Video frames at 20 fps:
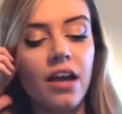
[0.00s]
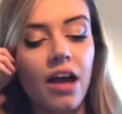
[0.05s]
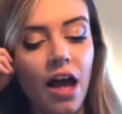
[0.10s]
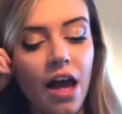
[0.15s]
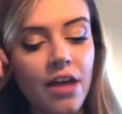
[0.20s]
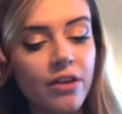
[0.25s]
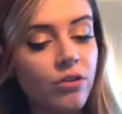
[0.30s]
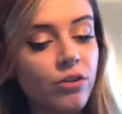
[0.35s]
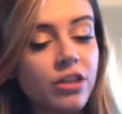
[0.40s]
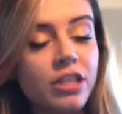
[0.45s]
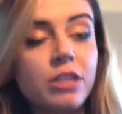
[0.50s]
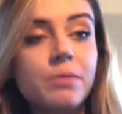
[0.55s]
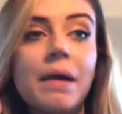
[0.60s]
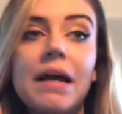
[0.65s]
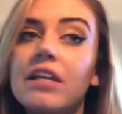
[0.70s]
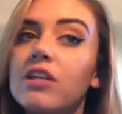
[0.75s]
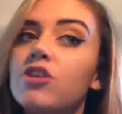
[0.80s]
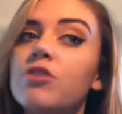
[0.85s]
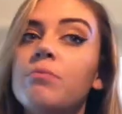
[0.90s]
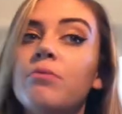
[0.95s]
I don't
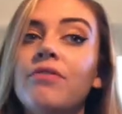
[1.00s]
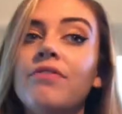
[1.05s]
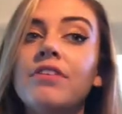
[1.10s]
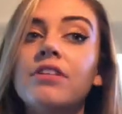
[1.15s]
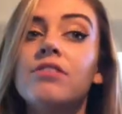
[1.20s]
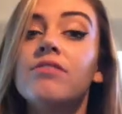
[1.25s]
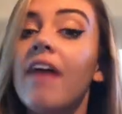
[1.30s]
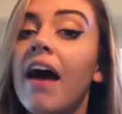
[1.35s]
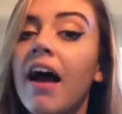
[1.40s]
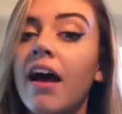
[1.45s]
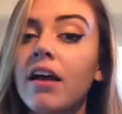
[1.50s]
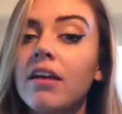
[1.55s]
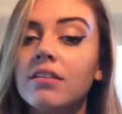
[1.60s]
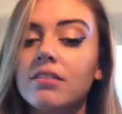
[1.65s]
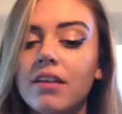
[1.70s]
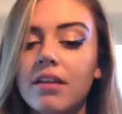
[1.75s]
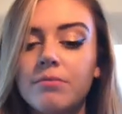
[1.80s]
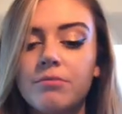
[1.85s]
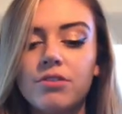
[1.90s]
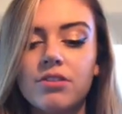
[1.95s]
expect you to move this
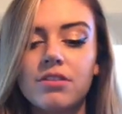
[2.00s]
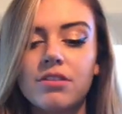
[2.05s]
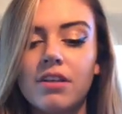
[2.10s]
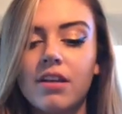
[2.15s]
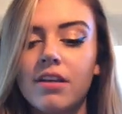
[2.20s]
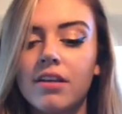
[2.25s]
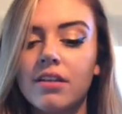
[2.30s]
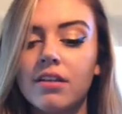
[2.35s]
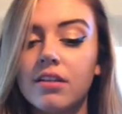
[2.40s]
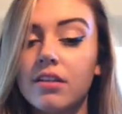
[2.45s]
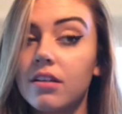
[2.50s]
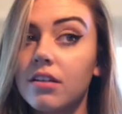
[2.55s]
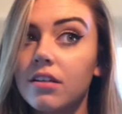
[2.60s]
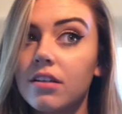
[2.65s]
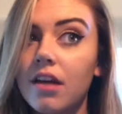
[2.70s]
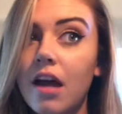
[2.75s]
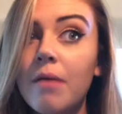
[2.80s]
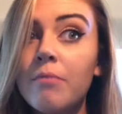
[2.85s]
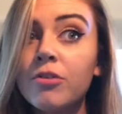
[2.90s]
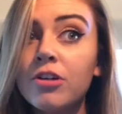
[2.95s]
fast. I'm just
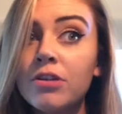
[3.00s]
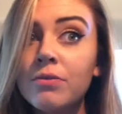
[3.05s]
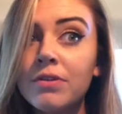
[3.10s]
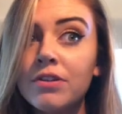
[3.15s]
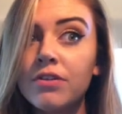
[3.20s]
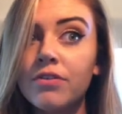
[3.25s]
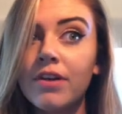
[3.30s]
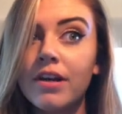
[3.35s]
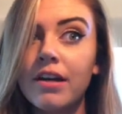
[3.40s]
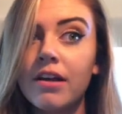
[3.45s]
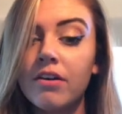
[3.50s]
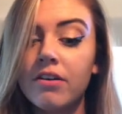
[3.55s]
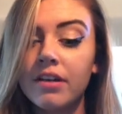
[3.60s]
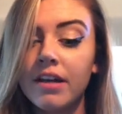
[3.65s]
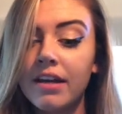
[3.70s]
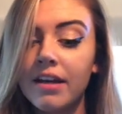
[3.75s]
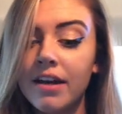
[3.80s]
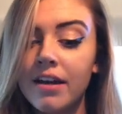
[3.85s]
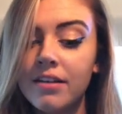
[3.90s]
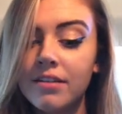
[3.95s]
I'm learning with you right now,
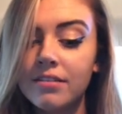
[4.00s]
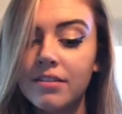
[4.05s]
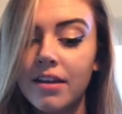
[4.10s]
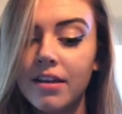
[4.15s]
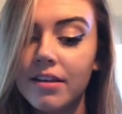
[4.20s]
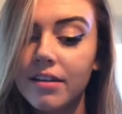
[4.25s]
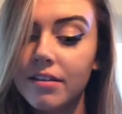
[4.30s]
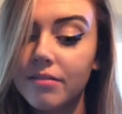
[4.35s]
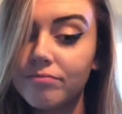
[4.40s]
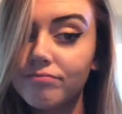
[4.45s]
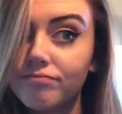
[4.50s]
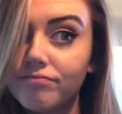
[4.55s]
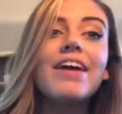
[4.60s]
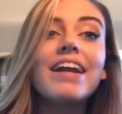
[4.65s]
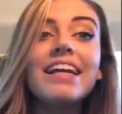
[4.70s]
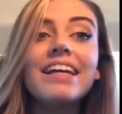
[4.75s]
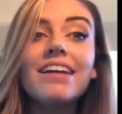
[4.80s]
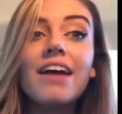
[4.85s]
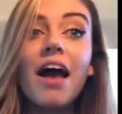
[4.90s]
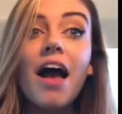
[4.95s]
okay, guys?
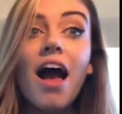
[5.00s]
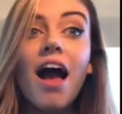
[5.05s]
Ready?